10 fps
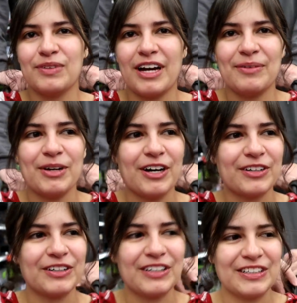I'm
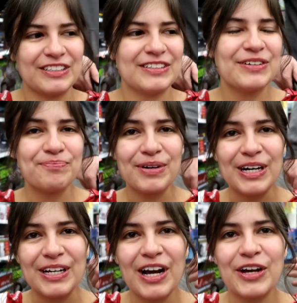not good at it.
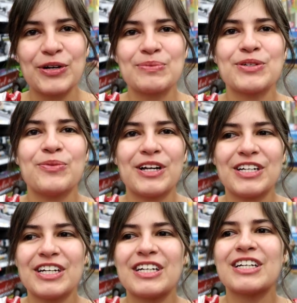But I hope to
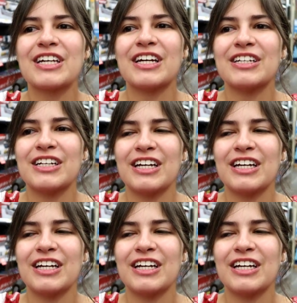one day get